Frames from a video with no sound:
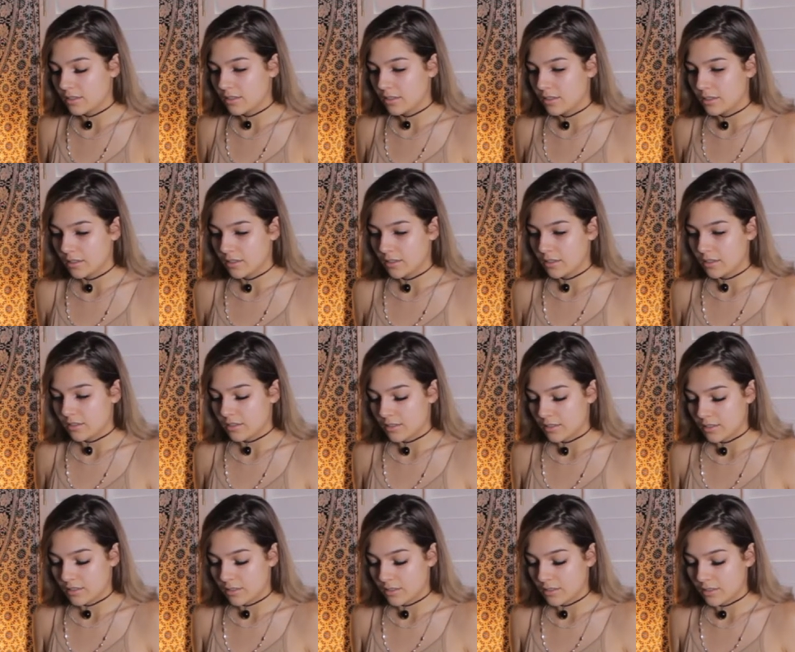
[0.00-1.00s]

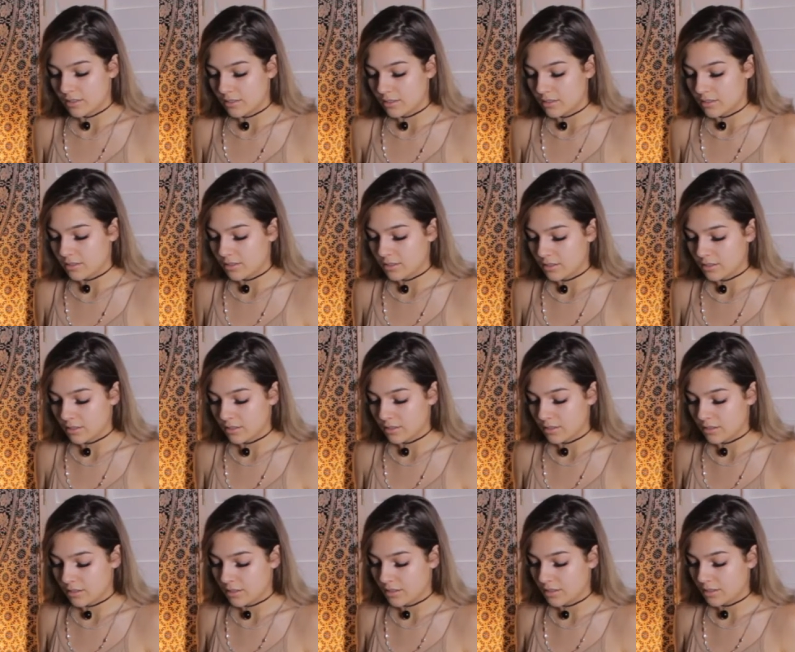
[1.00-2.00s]

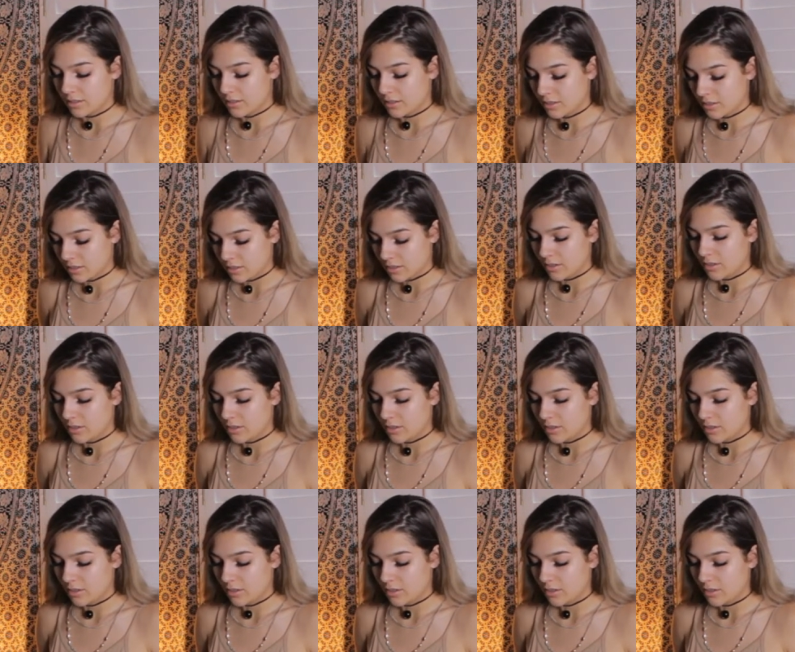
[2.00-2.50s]
Nobody speaks.